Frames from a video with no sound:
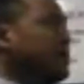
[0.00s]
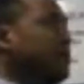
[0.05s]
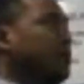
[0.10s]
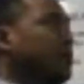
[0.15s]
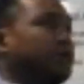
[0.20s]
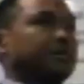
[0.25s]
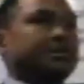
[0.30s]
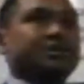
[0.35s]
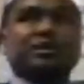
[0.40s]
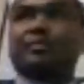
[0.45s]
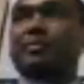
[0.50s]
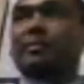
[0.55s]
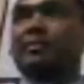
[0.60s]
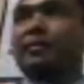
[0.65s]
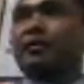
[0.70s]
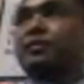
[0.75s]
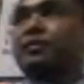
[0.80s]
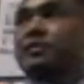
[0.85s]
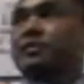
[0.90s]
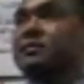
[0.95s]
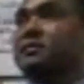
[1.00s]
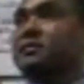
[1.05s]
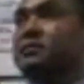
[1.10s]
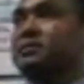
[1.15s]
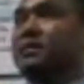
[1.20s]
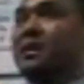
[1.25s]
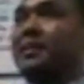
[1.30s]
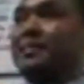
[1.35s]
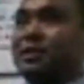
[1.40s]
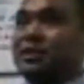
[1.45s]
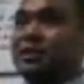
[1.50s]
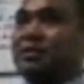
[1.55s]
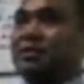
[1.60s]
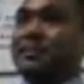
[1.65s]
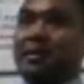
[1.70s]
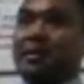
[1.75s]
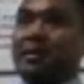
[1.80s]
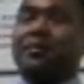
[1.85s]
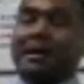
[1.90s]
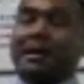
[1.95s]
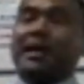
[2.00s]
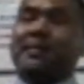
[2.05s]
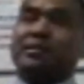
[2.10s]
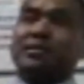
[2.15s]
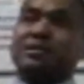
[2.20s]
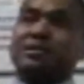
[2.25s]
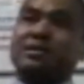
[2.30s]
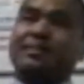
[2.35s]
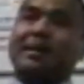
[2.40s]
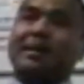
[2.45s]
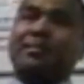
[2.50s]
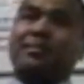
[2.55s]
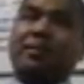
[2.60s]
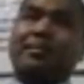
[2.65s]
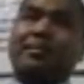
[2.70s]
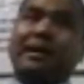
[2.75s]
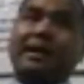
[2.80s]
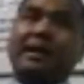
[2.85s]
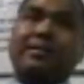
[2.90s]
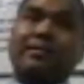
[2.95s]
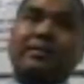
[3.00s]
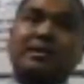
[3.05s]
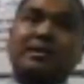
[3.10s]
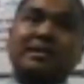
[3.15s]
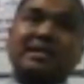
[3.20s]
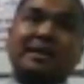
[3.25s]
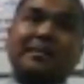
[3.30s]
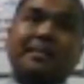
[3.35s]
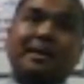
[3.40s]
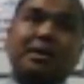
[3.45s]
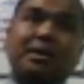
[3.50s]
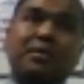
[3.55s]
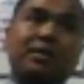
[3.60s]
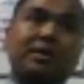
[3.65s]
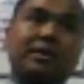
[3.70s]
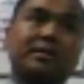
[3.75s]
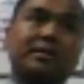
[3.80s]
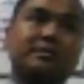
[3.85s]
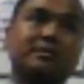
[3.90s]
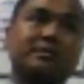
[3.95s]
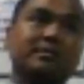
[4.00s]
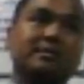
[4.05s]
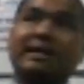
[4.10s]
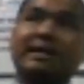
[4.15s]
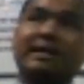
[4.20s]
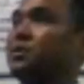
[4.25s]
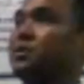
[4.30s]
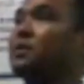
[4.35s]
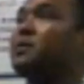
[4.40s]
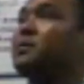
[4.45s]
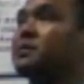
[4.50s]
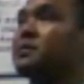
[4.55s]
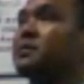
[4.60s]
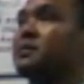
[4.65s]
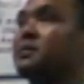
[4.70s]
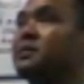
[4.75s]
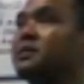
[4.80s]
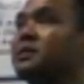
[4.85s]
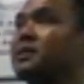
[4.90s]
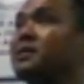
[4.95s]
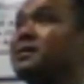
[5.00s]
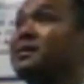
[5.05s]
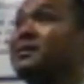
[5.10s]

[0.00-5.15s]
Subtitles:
And you'll hit 1 or 2 promotions. That means you'll be able to make more money with the same amount of work. Is that cool?